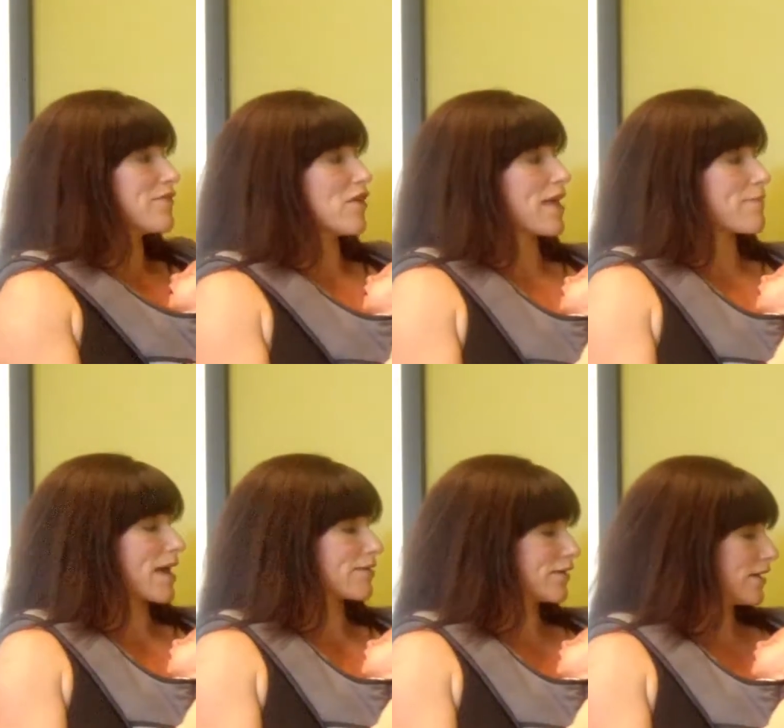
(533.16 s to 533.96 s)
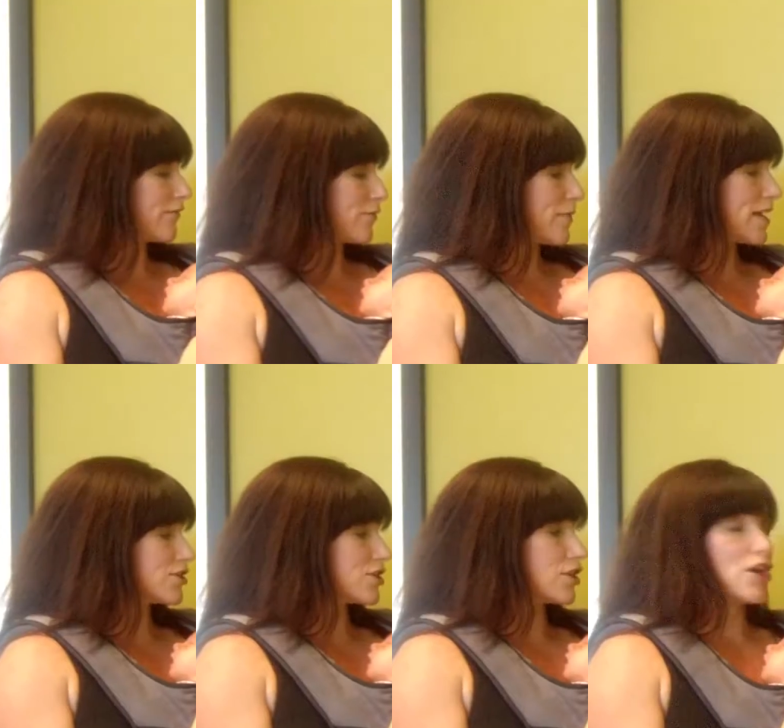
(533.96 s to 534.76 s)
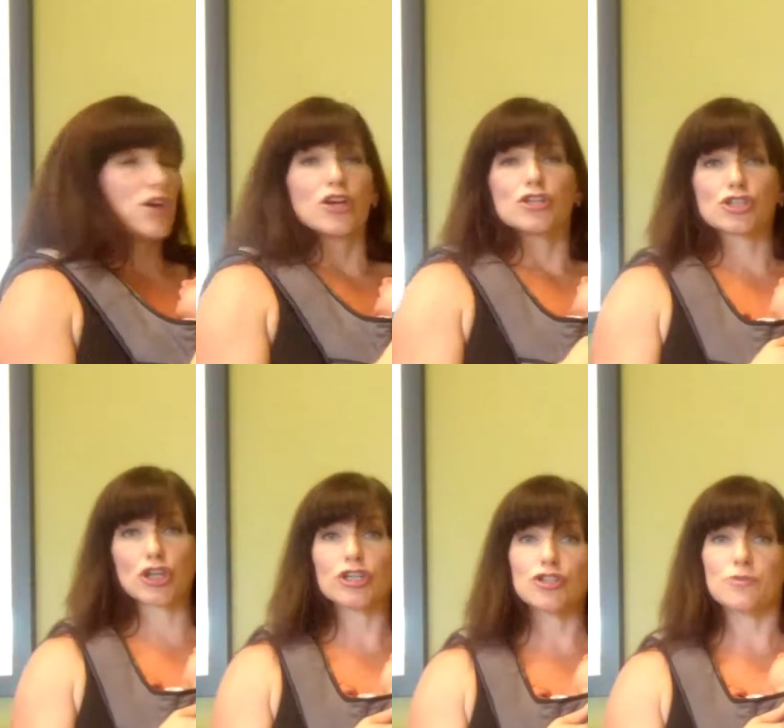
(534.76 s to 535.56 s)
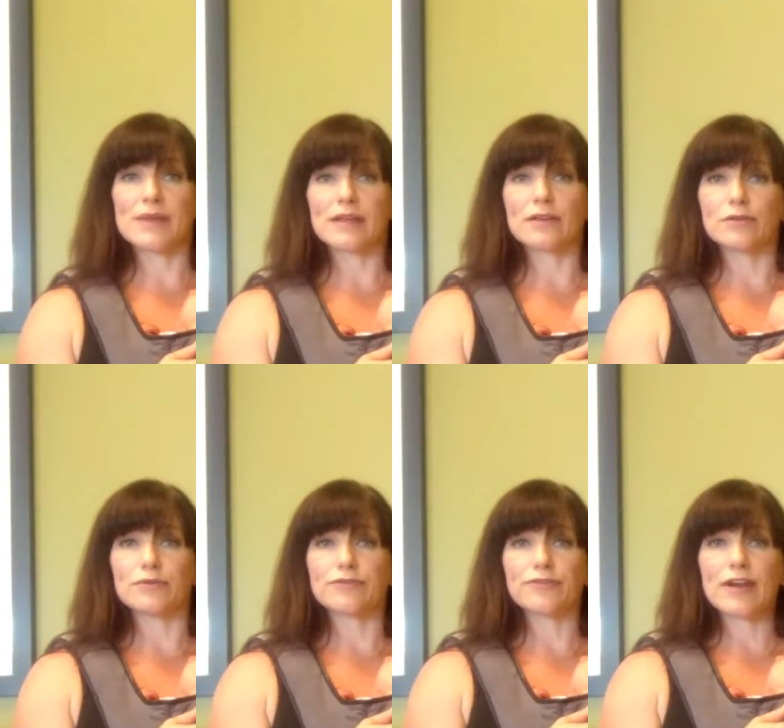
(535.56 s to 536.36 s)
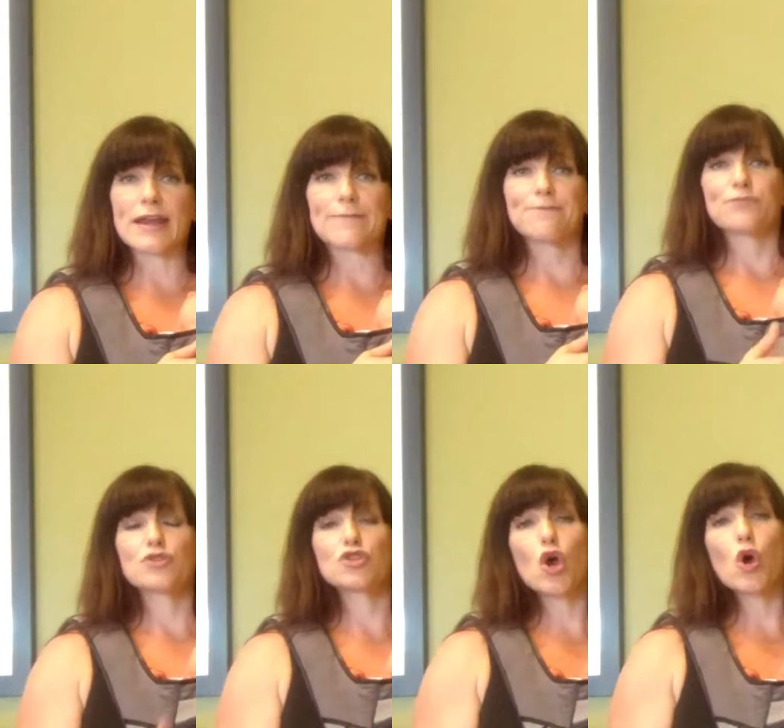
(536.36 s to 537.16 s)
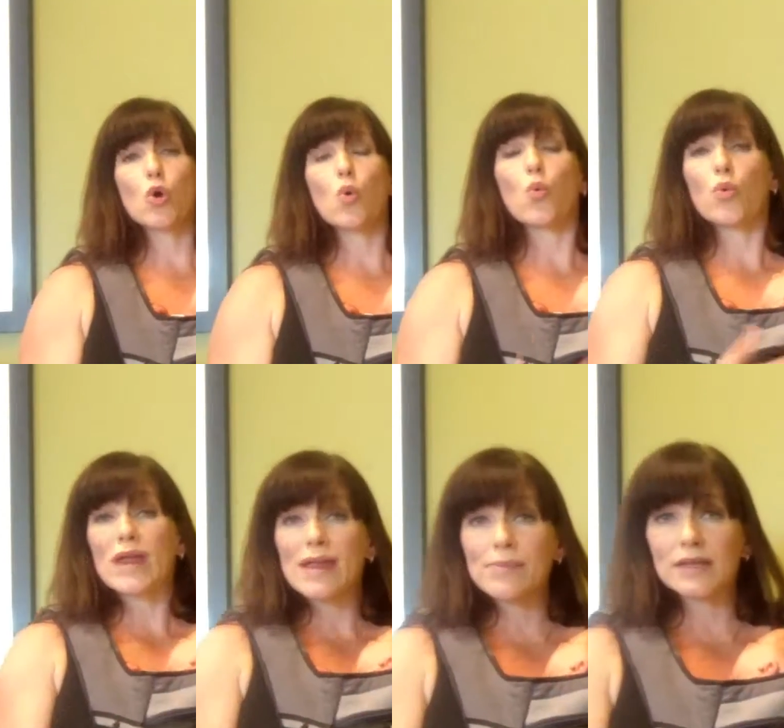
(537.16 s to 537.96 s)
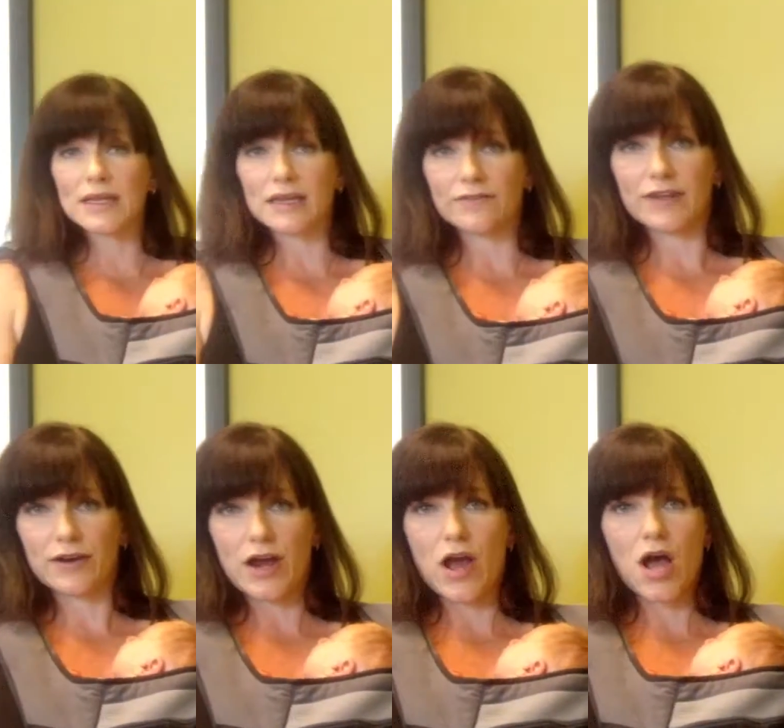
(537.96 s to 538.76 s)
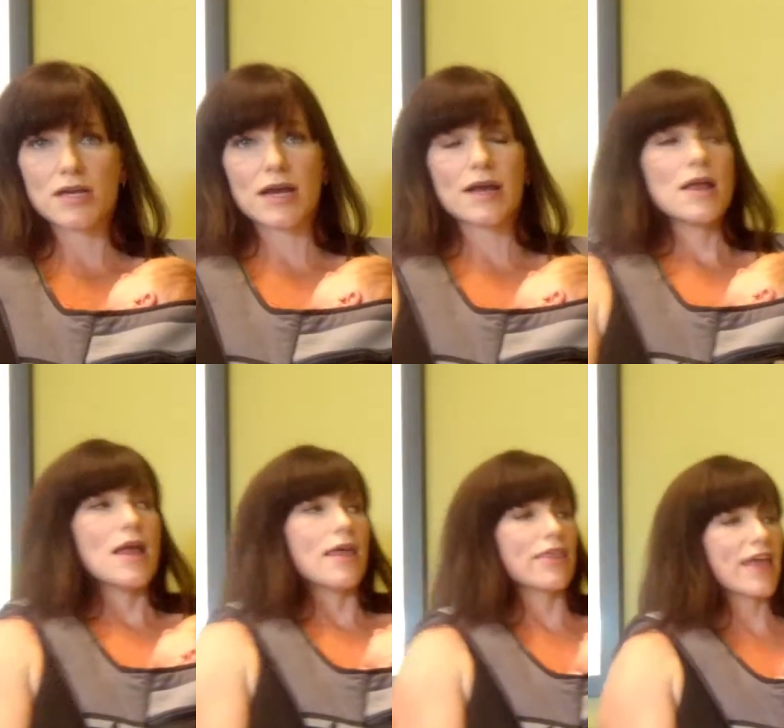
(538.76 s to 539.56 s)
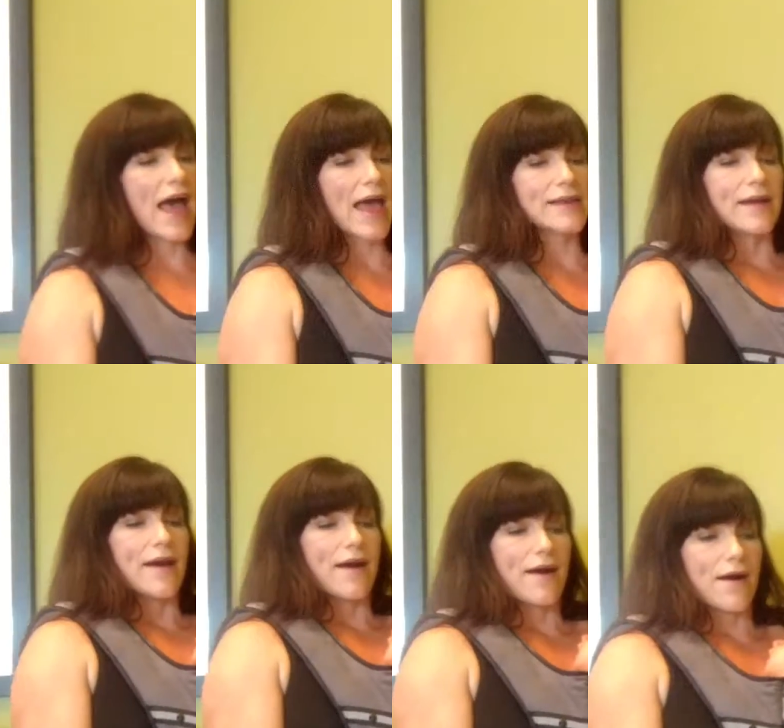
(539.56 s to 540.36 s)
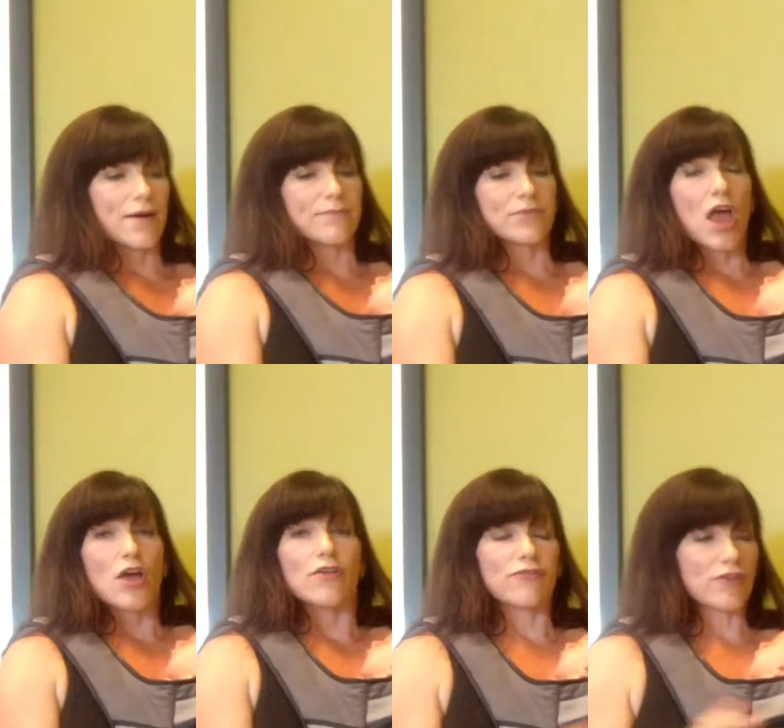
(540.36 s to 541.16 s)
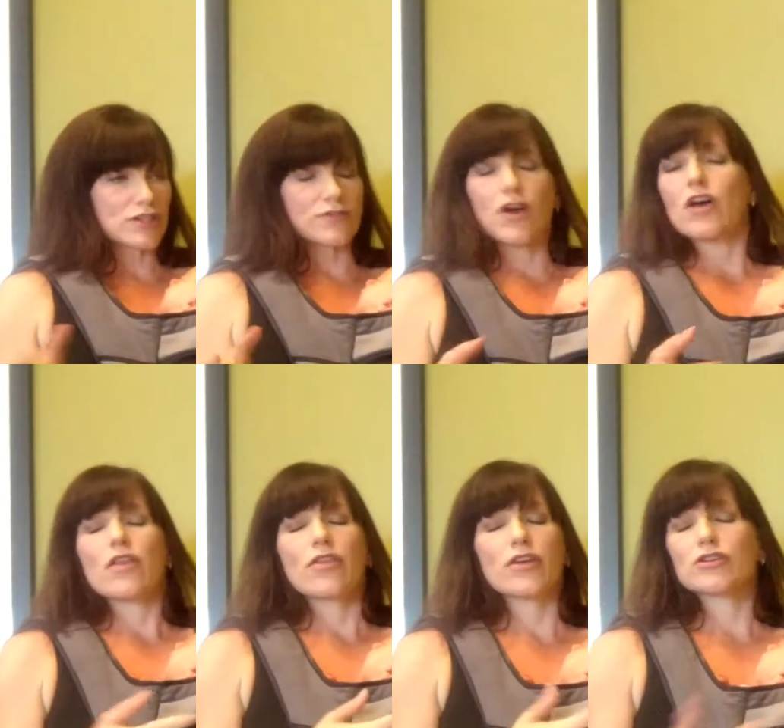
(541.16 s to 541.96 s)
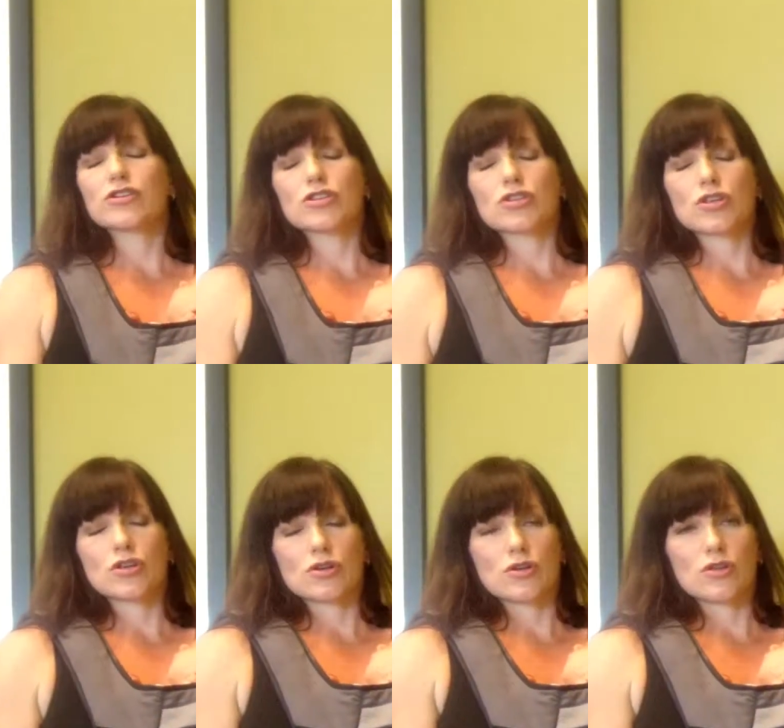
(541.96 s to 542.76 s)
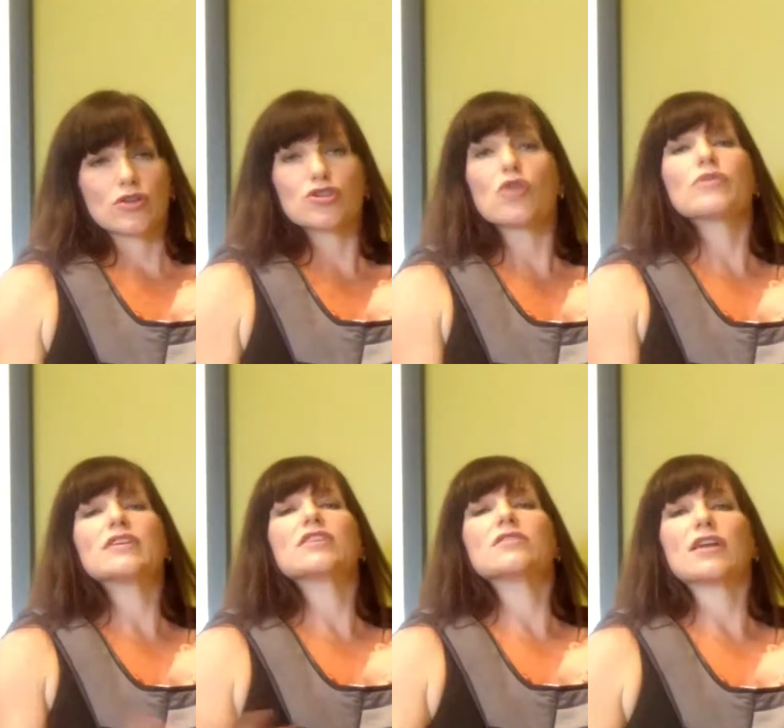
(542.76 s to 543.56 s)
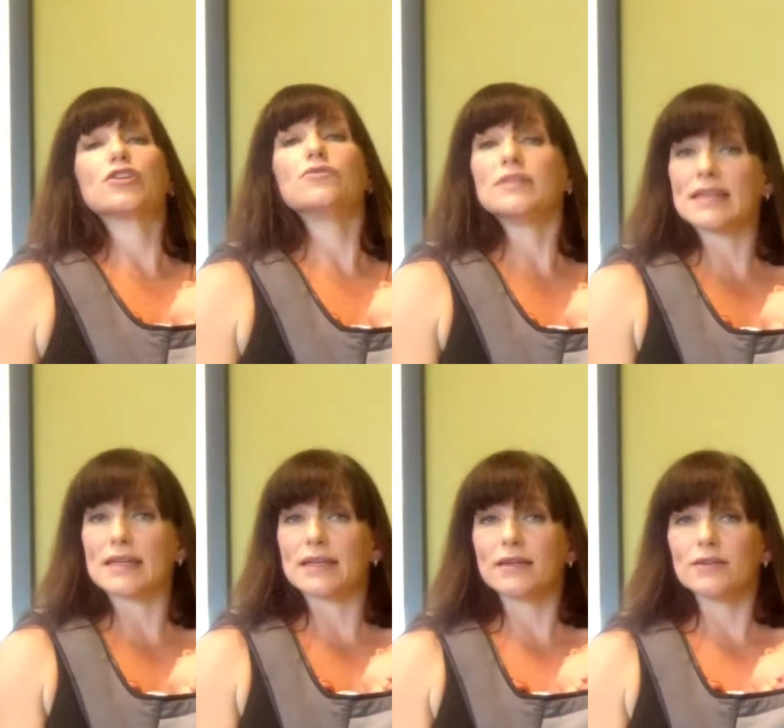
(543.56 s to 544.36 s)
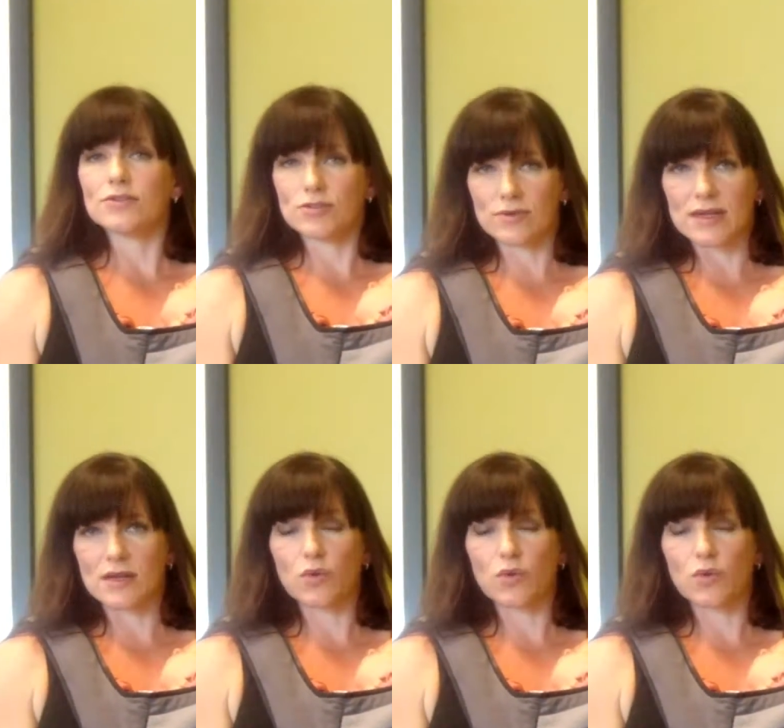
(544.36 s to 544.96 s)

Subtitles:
have all that background information, should you be gluten-free? So, we believe here at HACA that, first of all, there's no reason that you need to eat